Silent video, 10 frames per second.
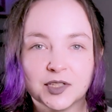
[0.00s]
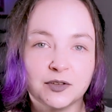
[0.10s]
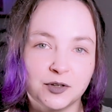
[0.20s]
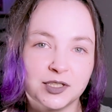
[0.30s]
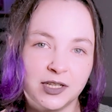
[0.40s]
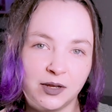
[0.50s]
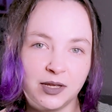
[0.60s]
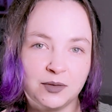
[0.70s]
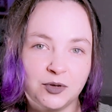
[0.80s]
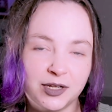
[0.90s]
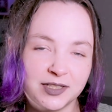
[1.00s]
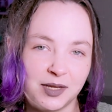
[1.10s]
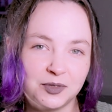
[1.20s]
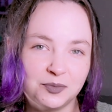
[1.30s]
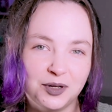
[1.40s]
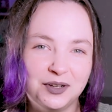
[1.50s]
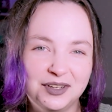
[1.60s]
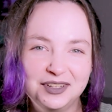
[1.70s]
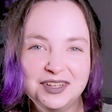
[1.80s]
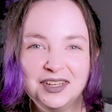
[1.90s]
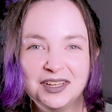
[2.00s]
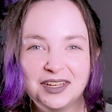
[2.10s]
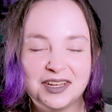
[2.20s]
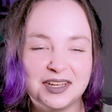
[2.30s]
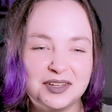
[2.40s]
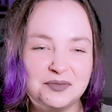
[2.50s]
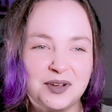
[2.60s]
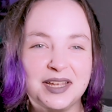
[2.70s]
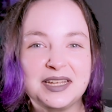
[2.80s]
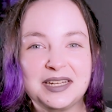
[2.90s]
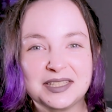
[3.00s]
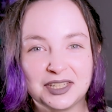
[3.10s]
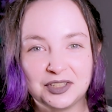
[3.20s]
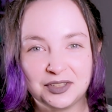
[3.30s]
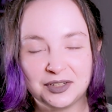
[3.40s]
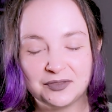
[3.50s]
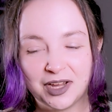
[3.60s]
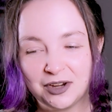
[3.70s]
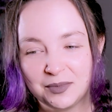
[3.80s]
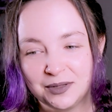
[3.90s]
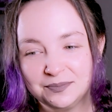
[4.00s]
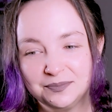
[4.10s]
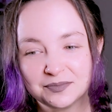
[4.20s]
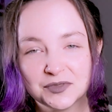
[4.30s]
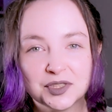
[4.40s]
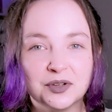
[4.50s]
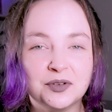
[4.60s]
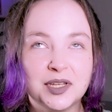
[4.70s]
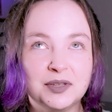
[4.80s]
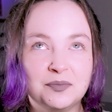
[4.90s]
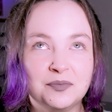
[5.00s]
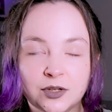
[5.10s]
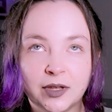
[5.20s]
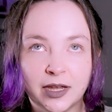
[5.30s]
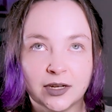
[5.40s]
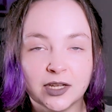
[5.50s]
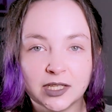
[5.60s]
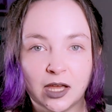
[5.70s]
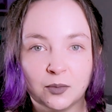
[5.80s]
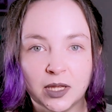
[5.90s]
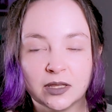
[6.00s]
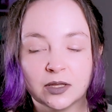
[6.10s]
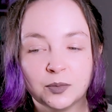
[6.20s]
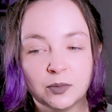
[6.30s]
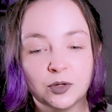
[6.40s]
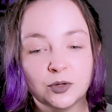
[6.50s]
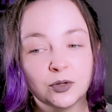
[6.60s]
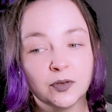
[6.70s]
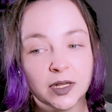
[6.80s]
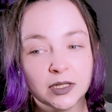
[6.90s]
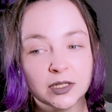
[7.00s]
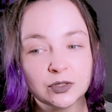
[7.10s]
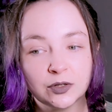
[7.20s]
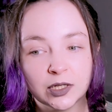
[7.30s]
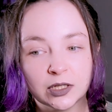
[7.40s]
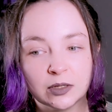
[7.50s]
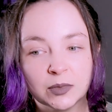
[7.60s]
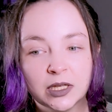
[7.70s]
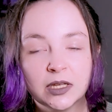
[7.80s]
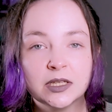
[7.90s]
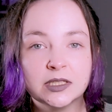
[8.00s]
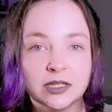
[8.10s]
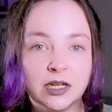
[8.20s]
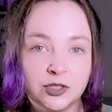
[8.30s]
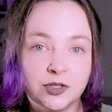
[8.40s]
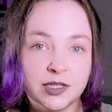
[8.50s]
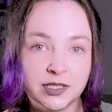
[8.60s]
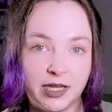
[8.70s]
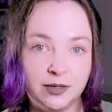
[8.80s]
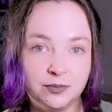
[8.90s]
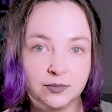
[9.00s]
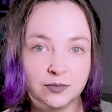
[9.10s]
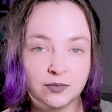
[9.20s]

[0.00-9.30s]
Of course, in a more acceptable way in a secular environment. So you cannot tell me that the people who created this curriculum did not do the same.